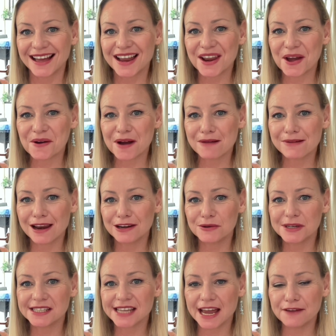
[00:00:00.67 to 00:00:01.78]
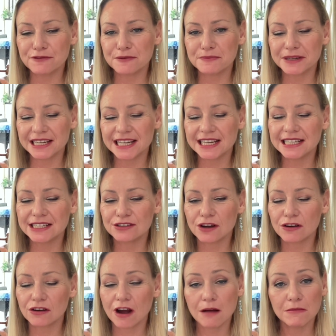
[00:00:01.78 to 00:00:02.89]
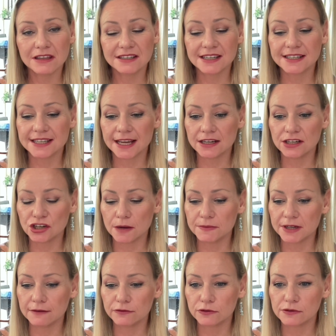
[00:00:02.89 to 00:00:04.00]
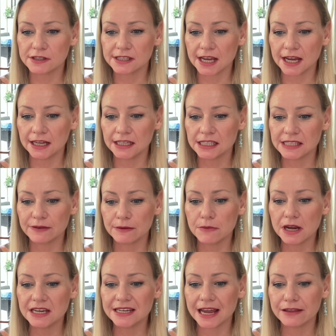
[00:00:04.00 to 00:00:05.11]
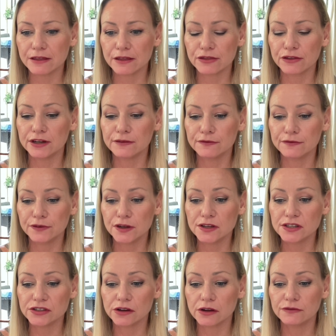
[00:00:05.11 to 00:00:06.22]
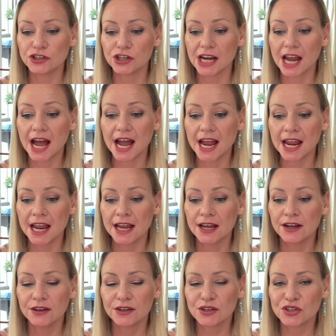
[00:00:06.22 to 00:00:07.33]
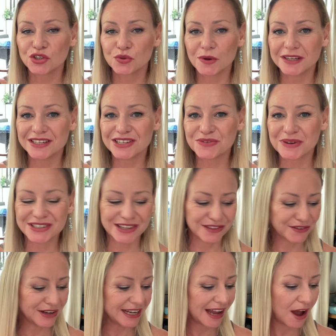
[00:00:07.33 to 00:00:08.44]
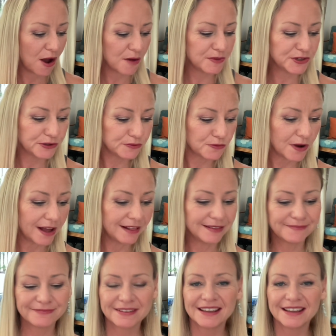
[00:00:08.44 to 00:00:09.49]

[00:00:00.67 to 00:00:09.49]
Hello, I'm Claire Louise Hay from Be Healing dot com, and this is the energy update for all signs for Monday the thirty-first of July twenty twenty-three. I hope you're doing well.